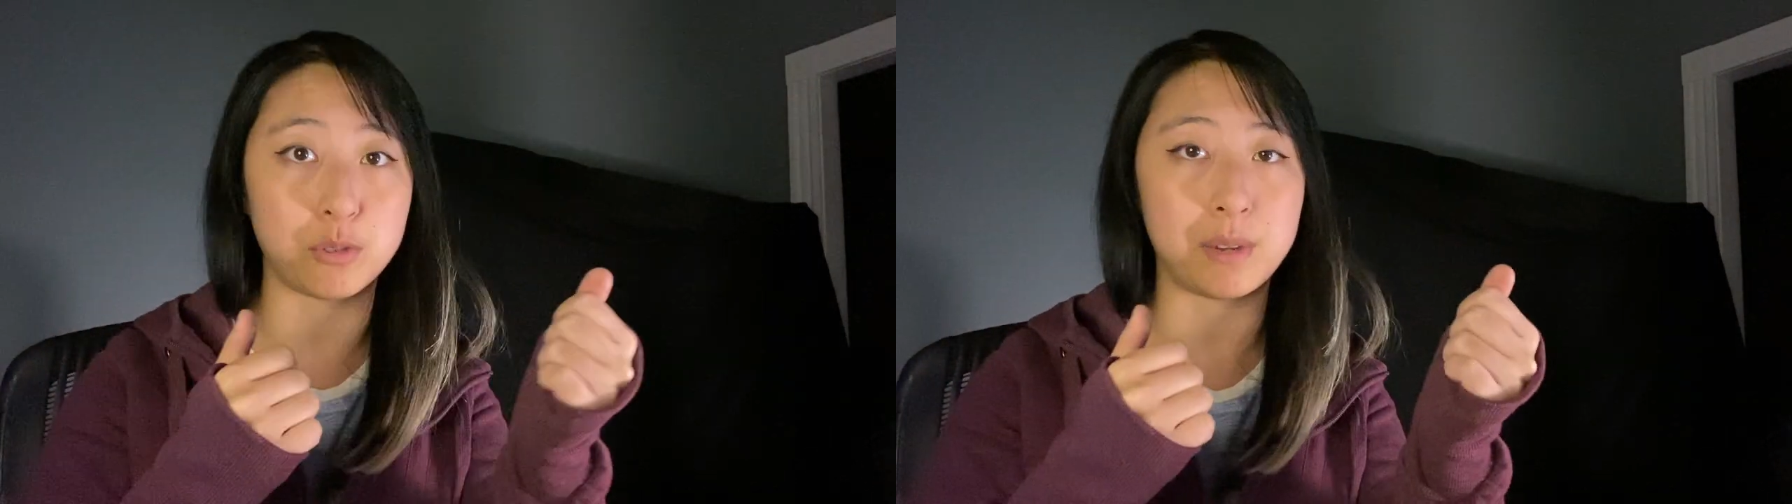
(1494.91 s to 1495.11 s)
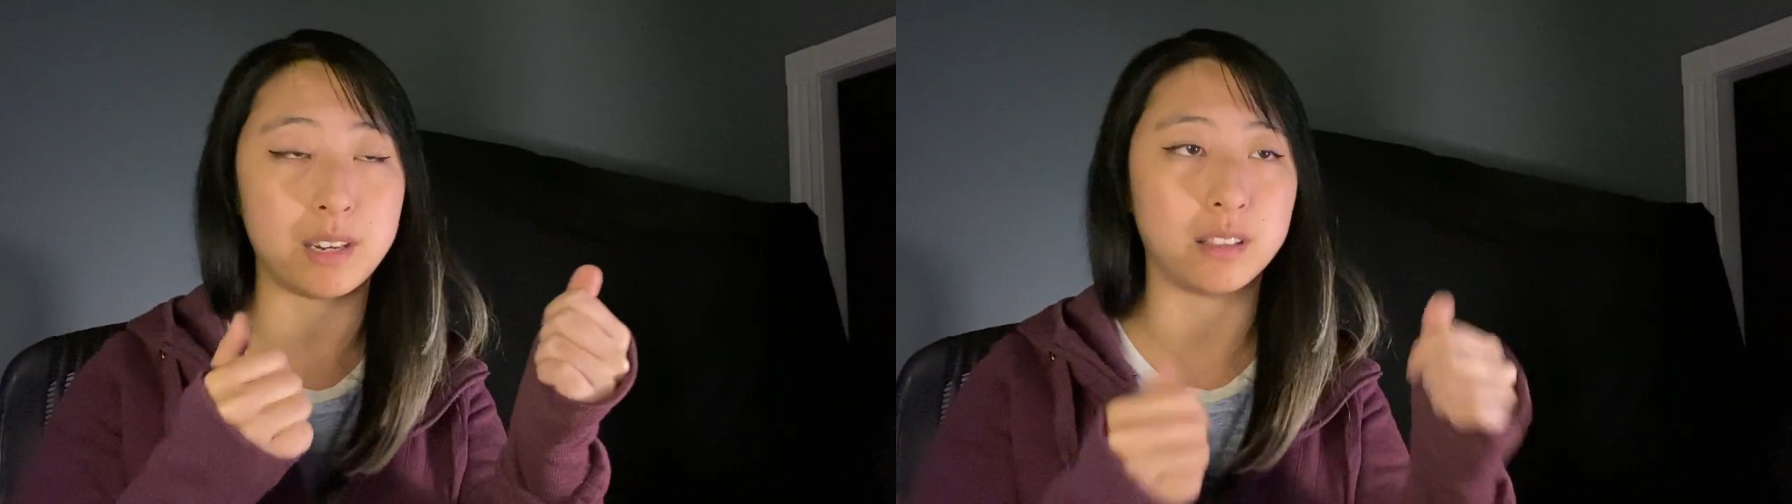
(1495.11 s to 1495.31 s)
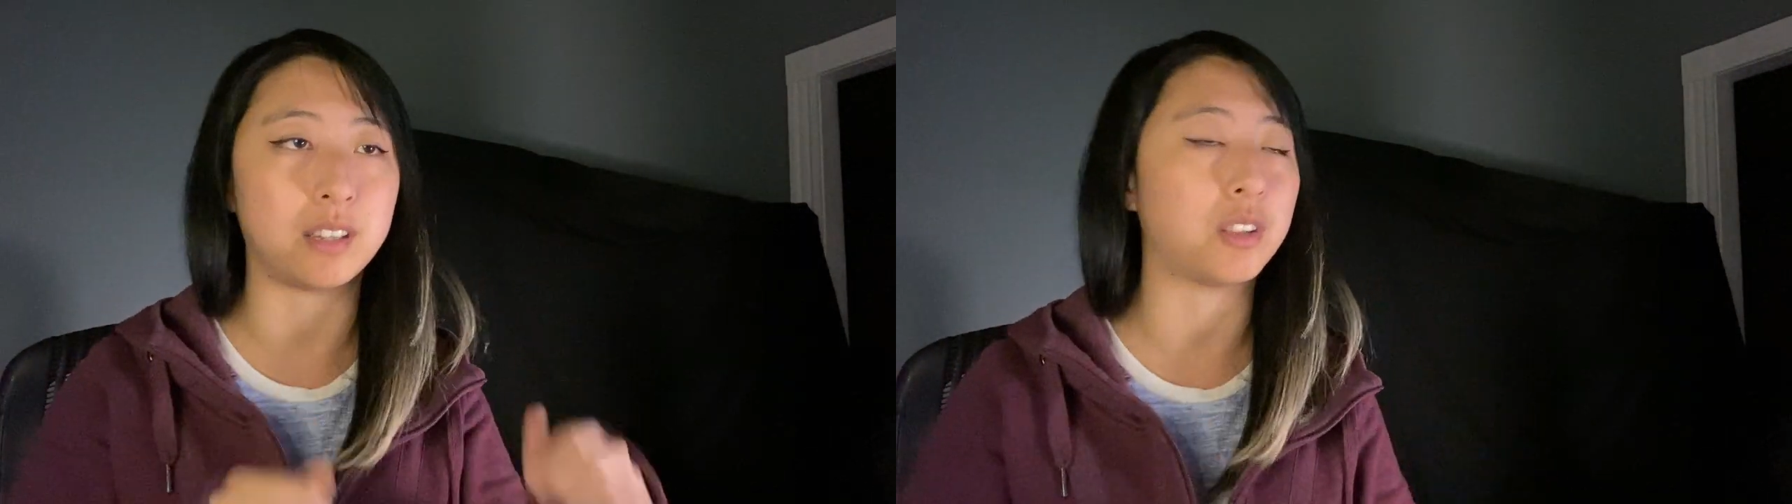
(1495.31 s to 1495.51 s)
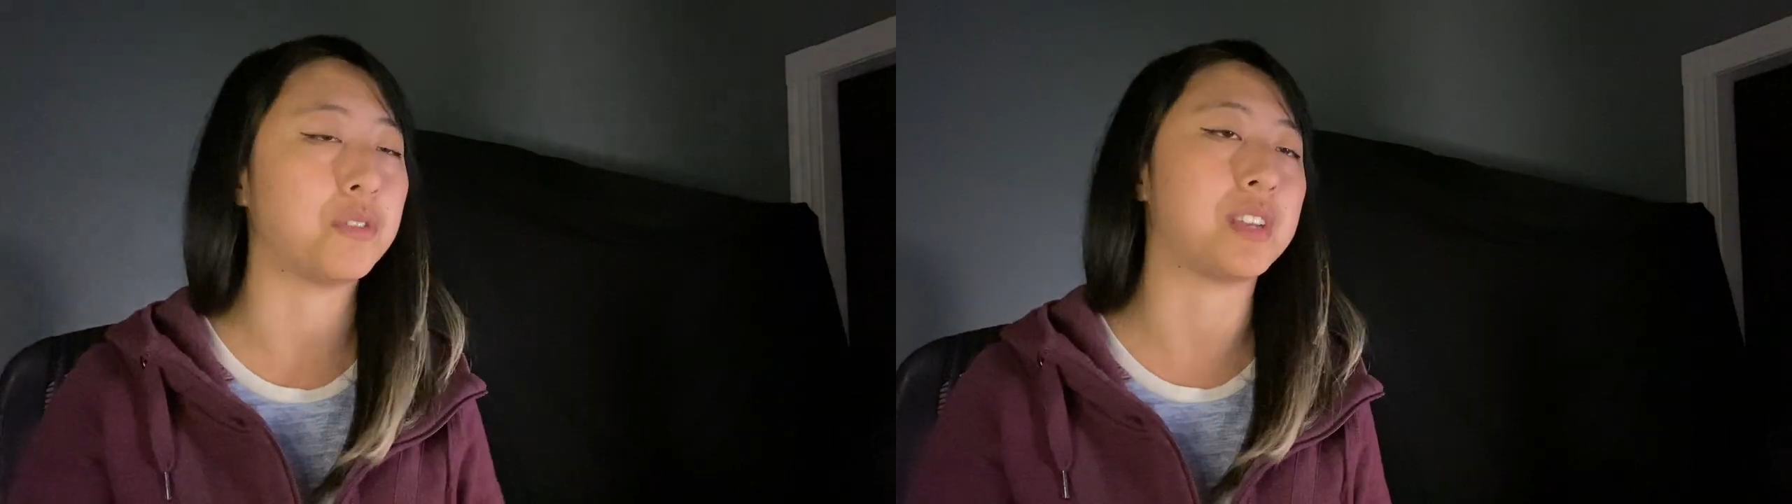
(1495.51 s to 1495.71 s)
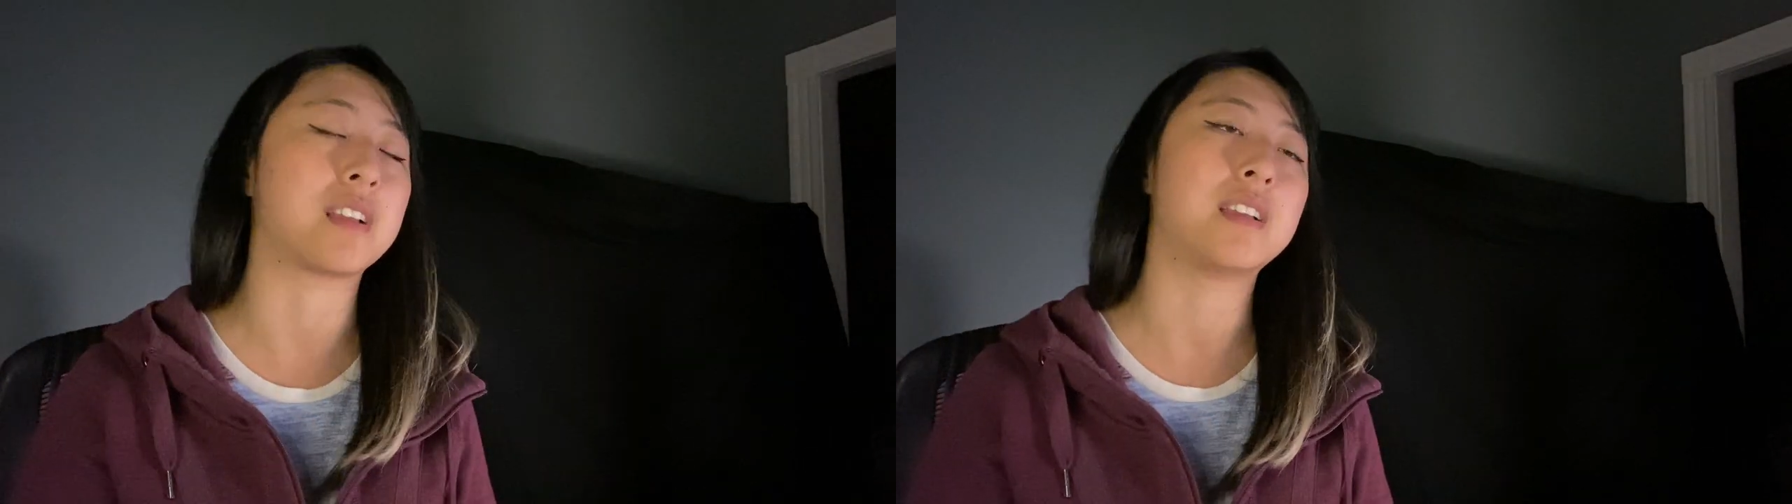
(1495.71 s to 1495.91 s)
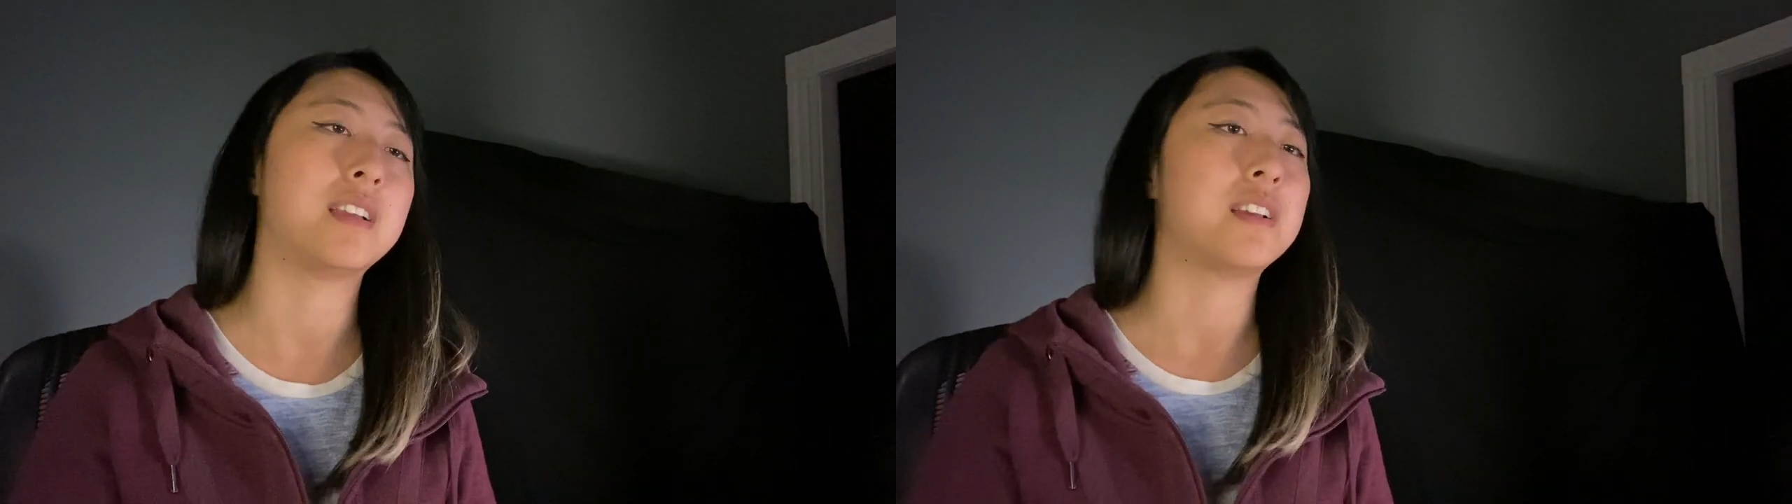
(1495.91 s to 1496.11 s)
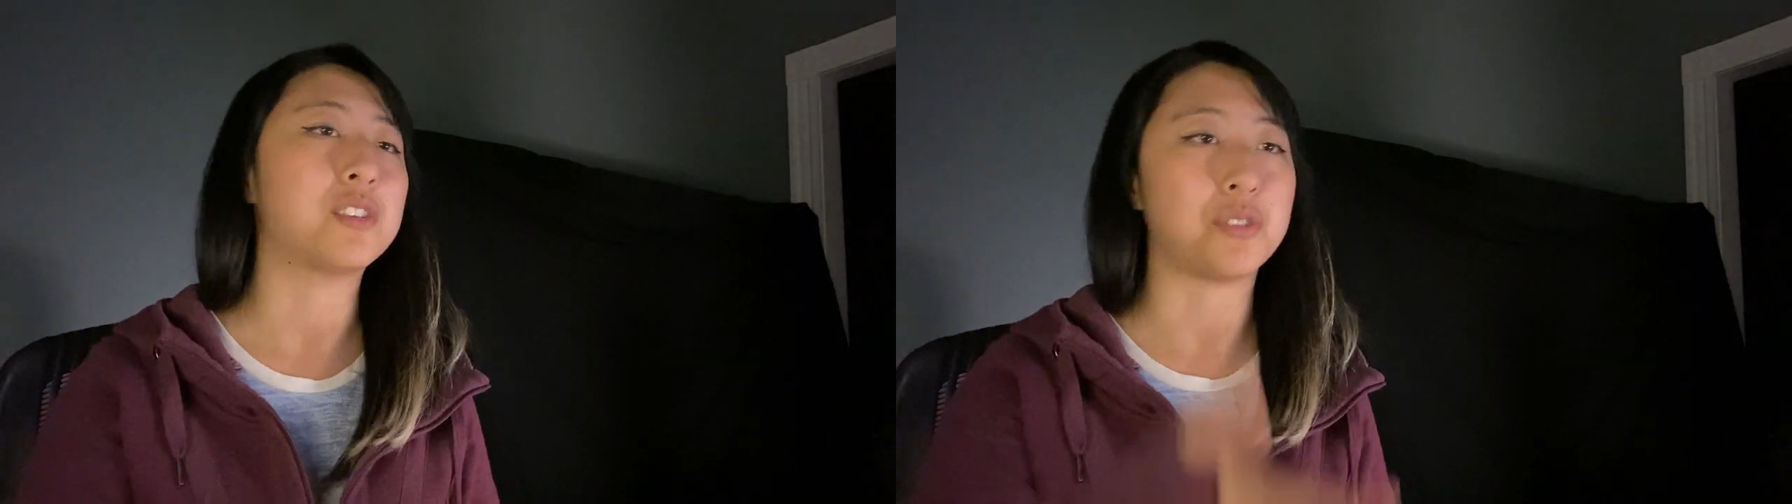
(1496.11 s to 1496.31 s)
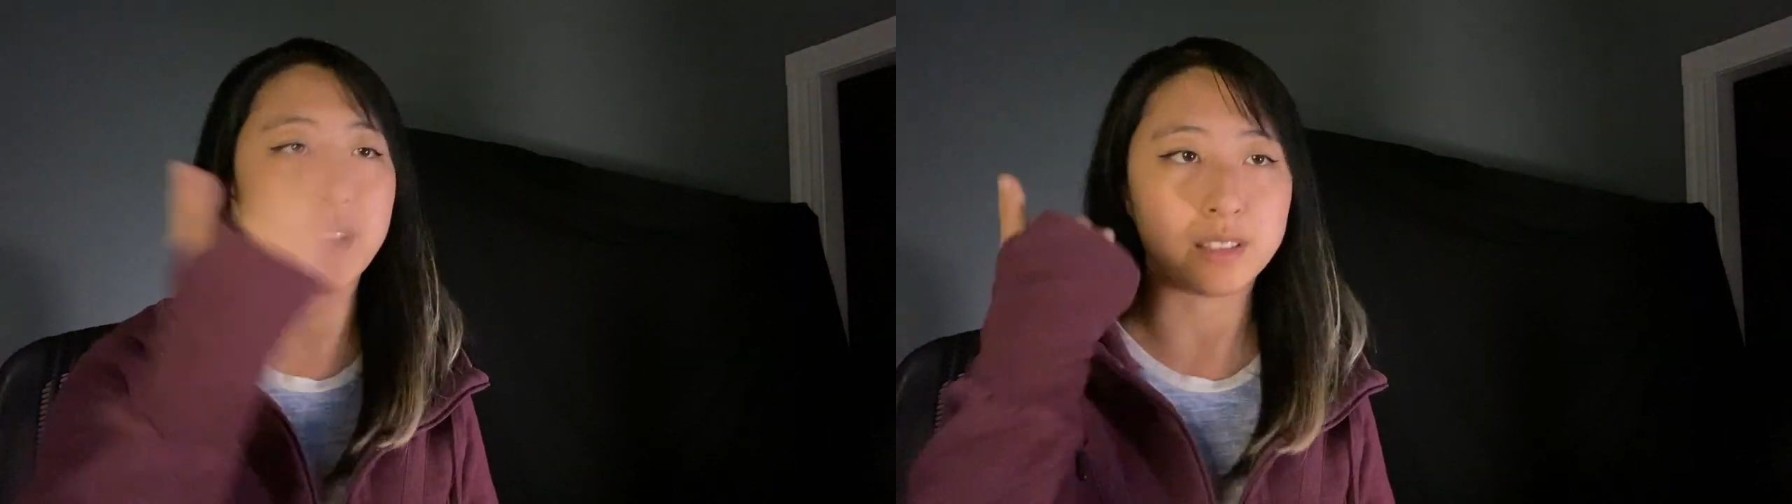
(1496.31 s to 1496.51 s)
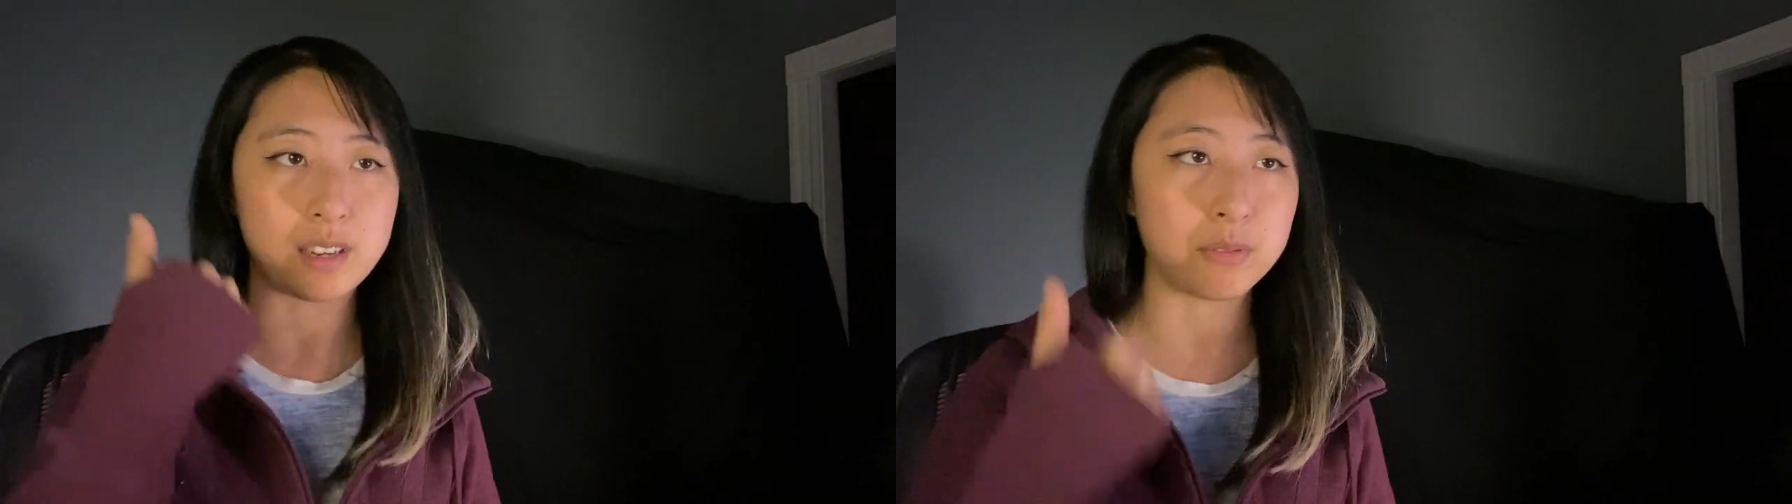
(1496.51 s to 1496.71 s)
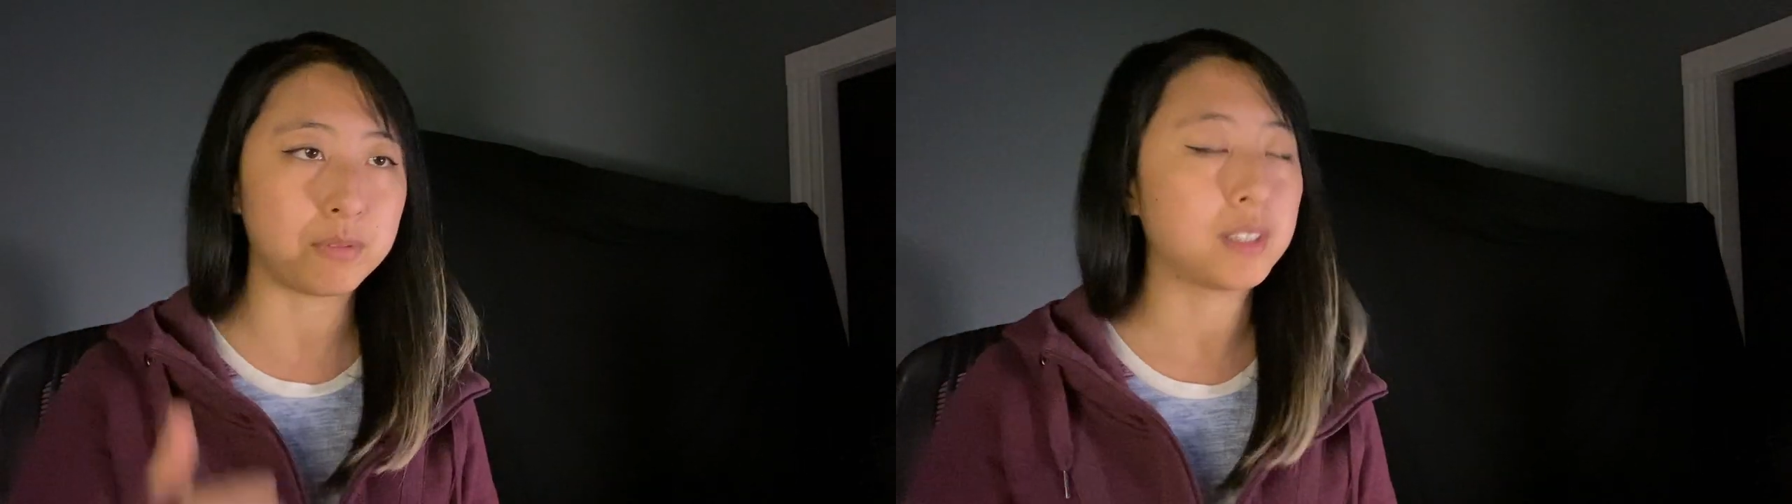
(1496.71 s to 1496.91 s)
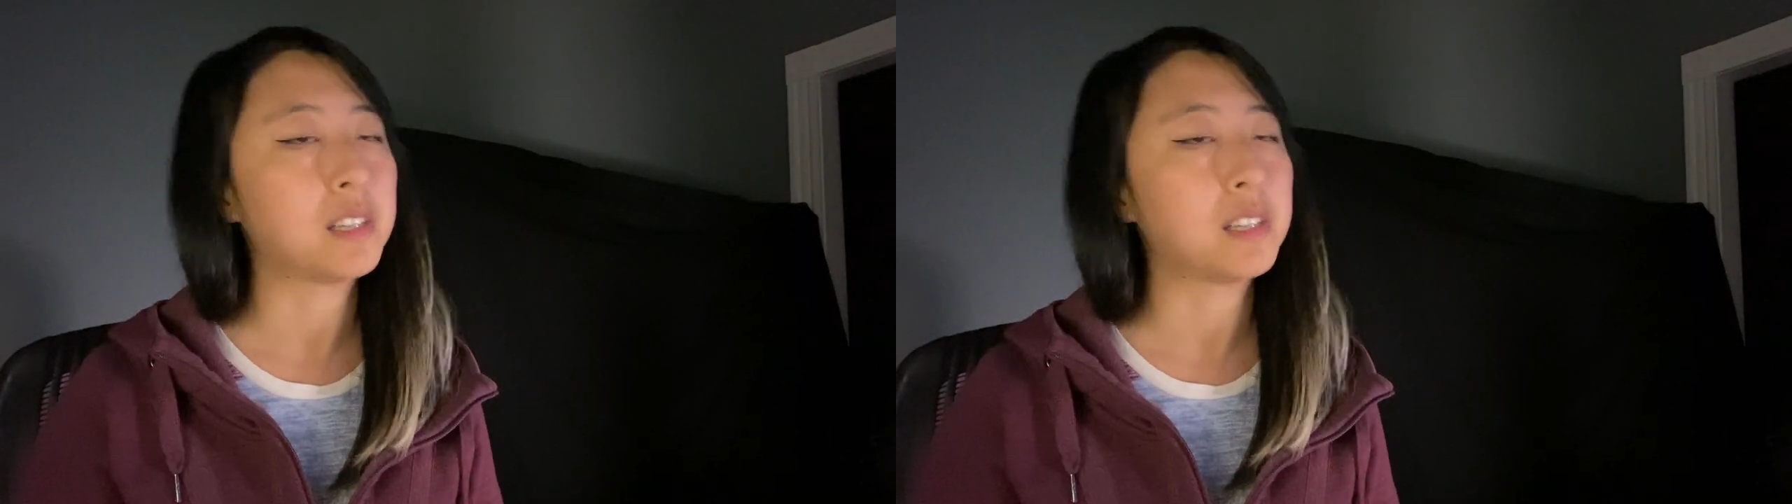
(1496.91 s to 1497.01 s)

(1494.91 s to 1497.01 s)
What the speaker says: immediately closing. So I leave.